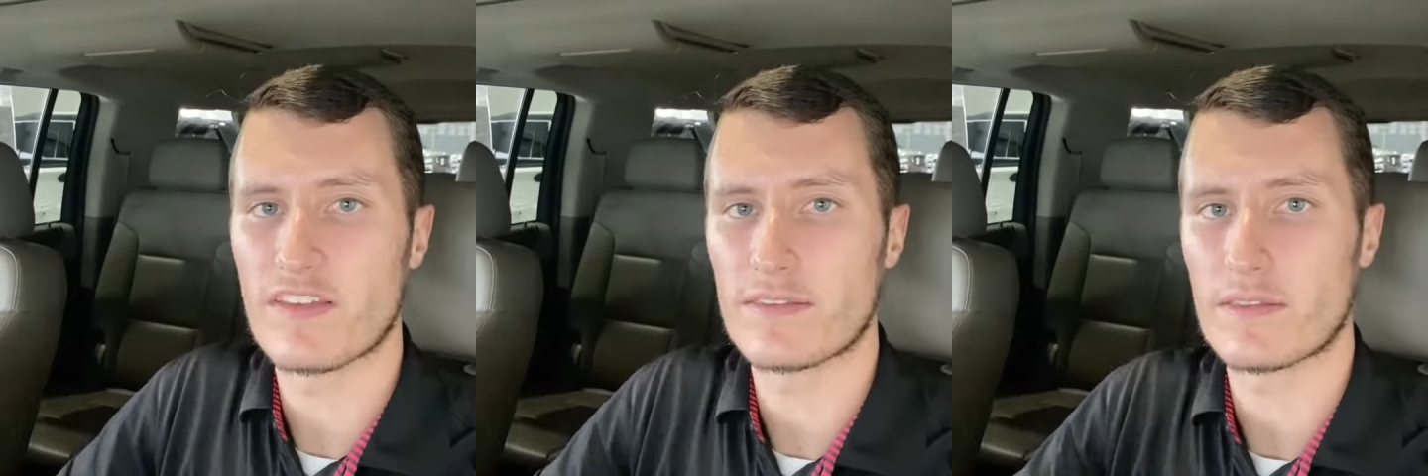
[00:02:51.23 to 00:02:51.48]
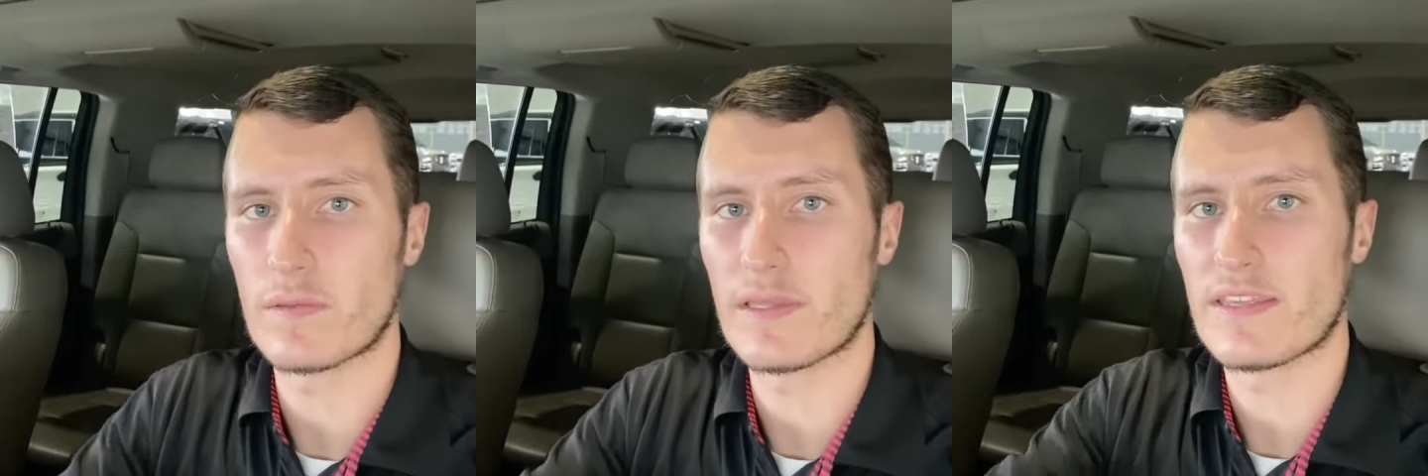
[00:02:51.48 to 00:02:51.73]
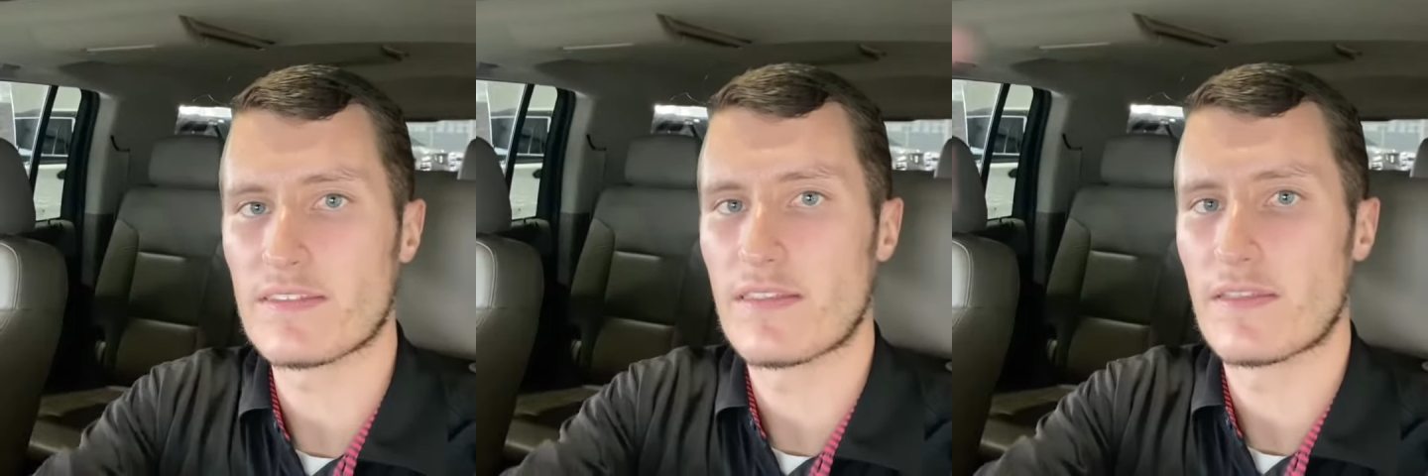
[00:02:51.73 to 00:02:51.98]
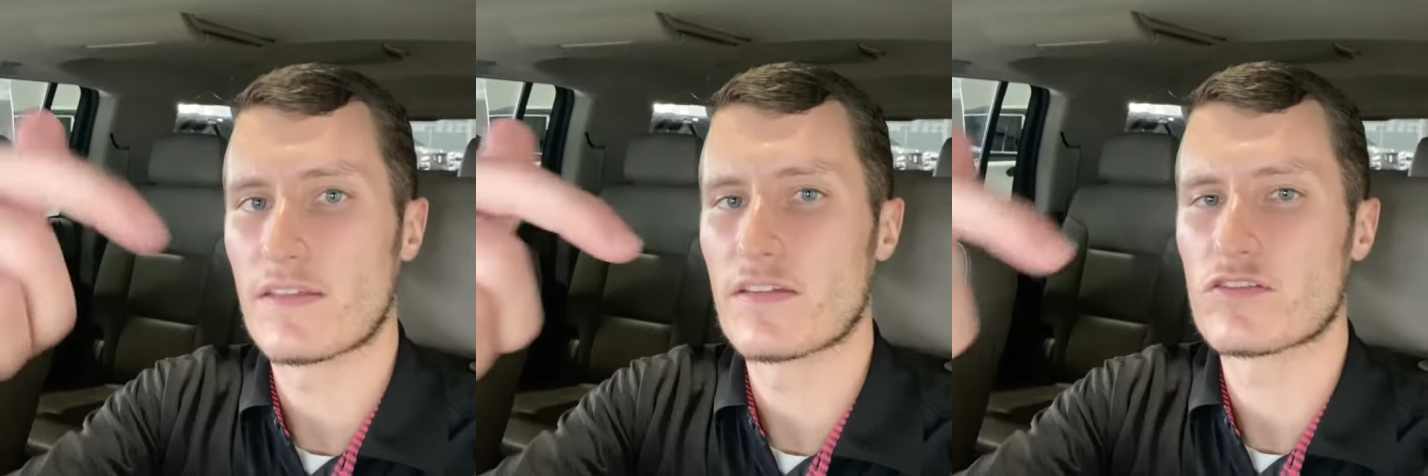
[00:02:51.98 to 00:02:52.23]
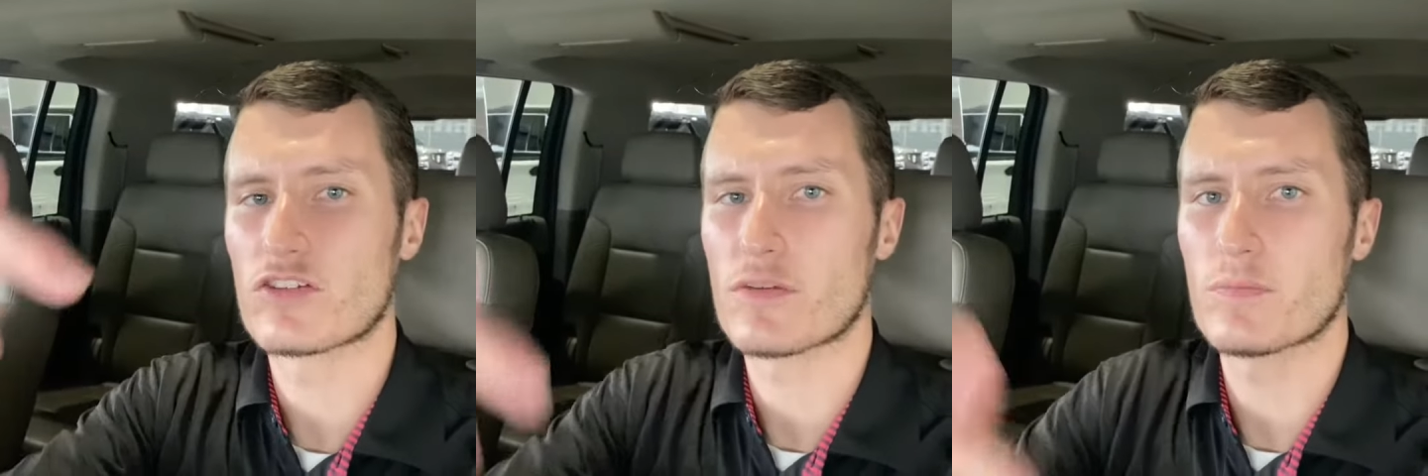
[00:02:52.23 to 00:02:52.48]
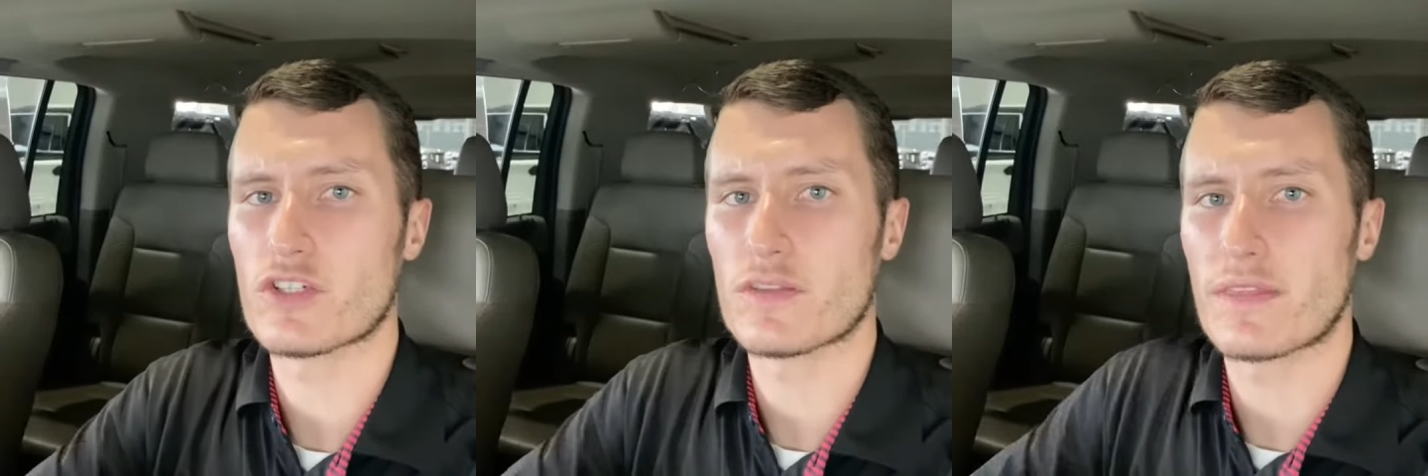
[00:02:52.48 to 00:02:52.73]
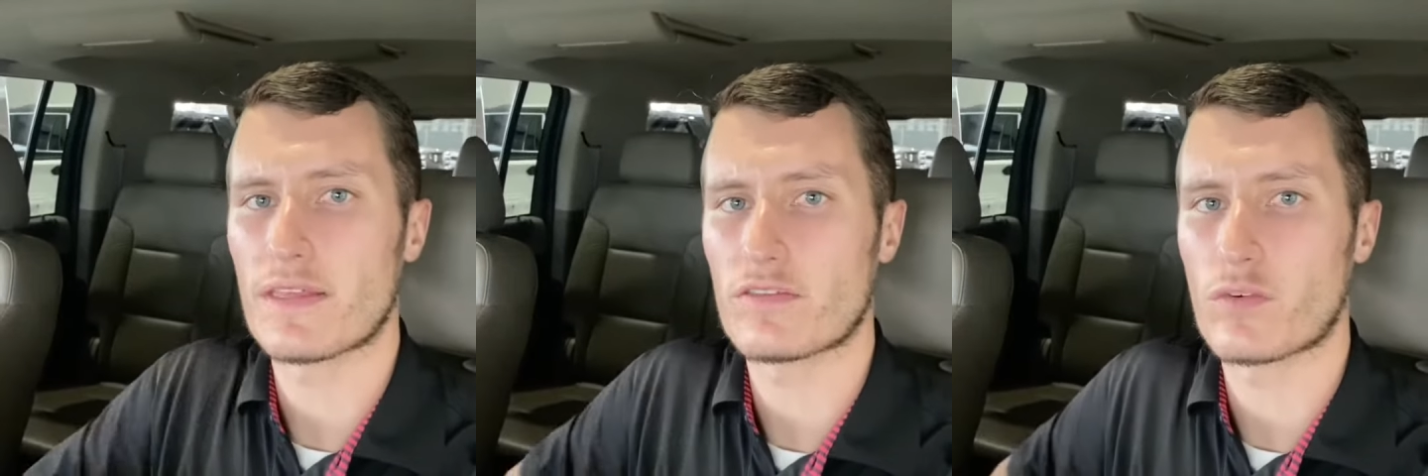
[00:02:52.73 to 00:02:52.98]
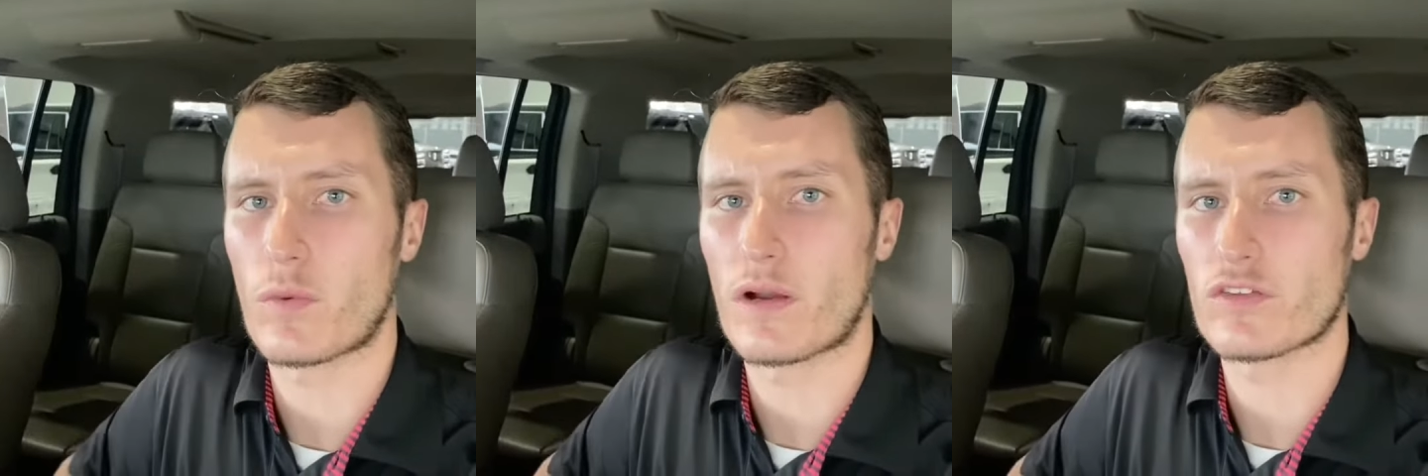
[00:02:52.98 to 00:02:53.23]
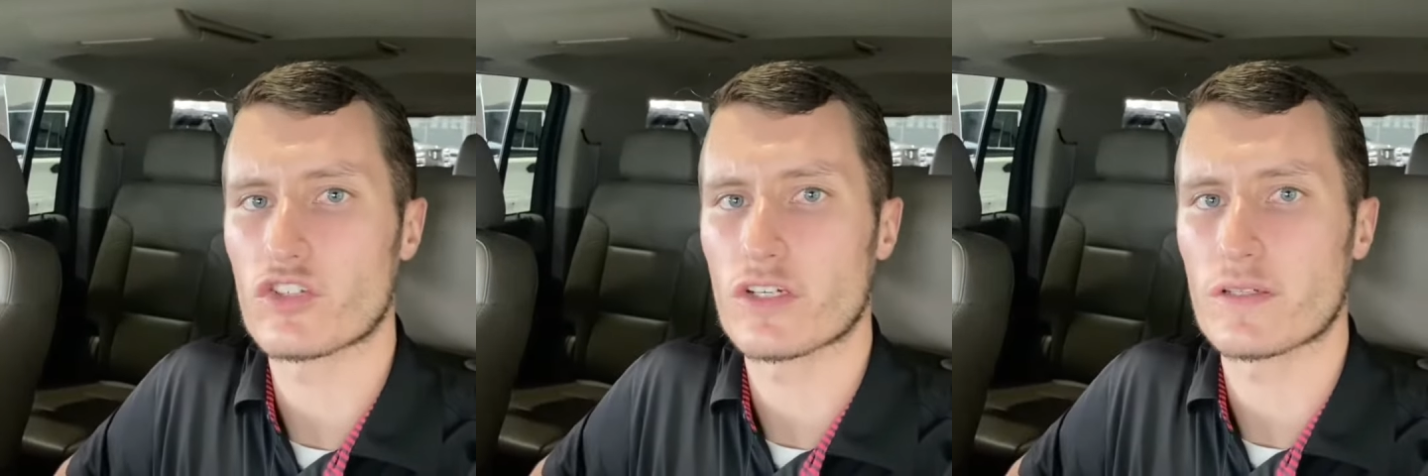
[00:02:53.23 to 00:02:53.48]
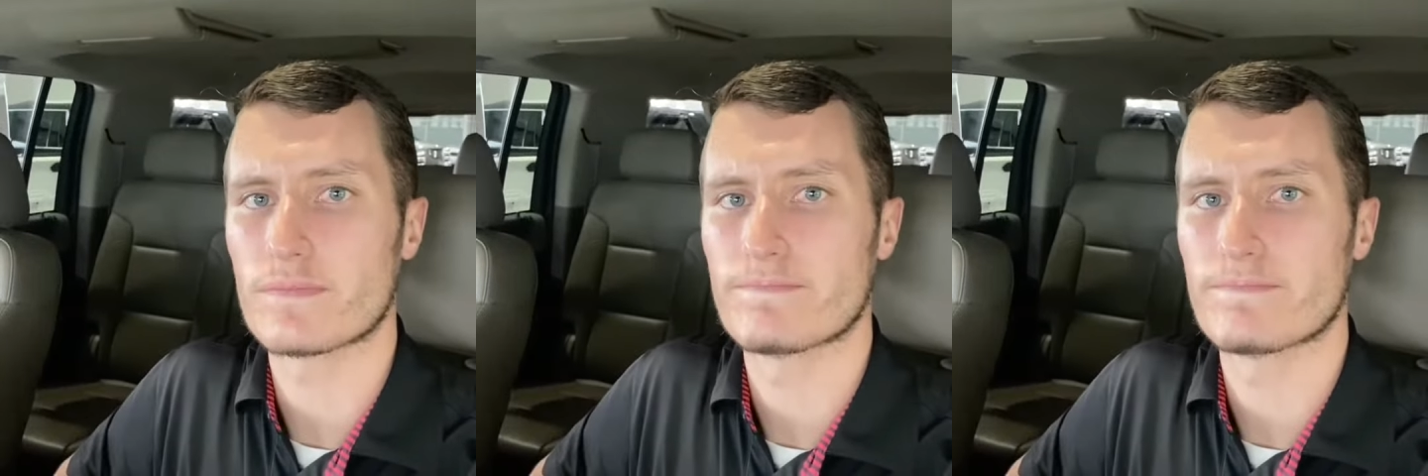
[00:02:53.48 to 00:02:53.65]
The link is in the description. Thanks for watching.